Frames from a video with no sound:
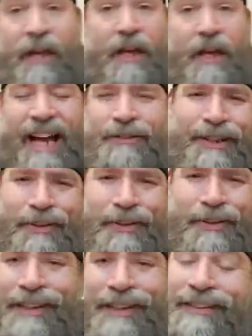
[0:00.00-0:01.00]
I try to do at
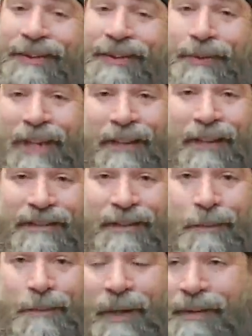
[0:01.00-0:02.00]
least two challenges a
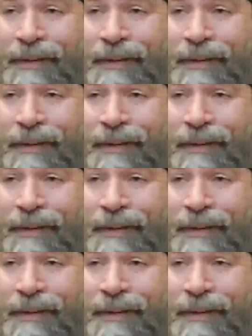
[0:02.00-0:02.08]
month.